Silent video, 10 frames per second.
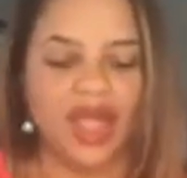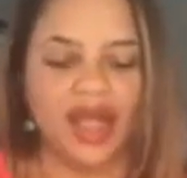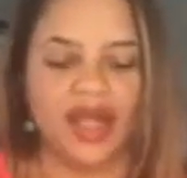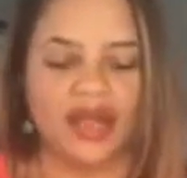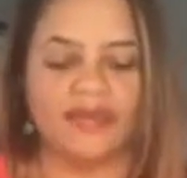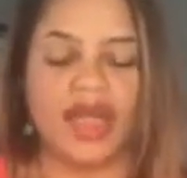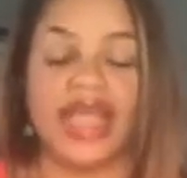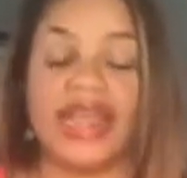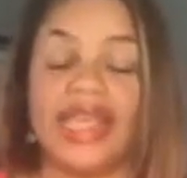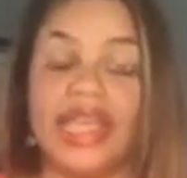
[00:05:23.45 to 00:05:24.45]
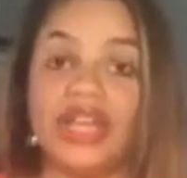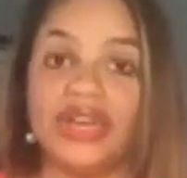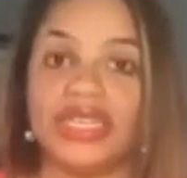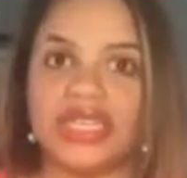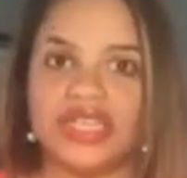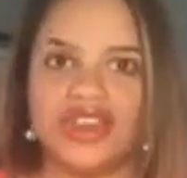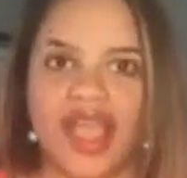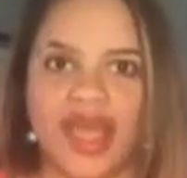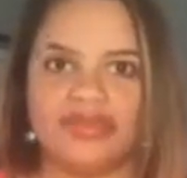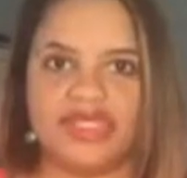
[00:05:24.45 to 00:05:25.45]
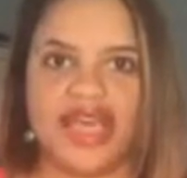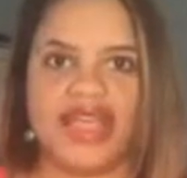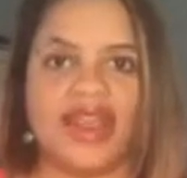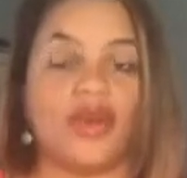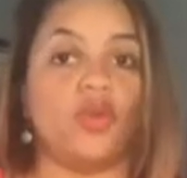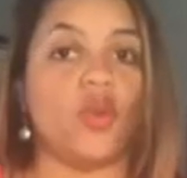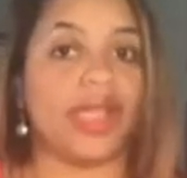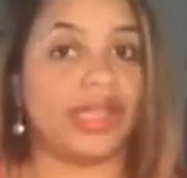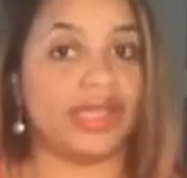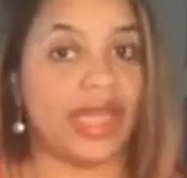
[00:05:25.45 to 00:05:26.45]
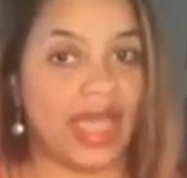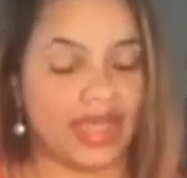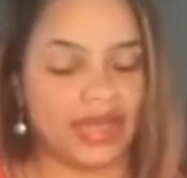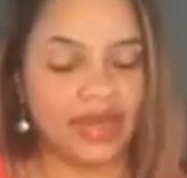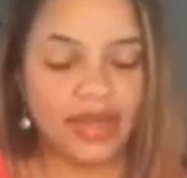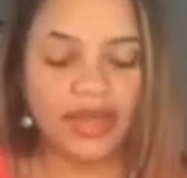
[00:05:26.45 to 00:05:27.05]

An increase in your appetite and weight gain.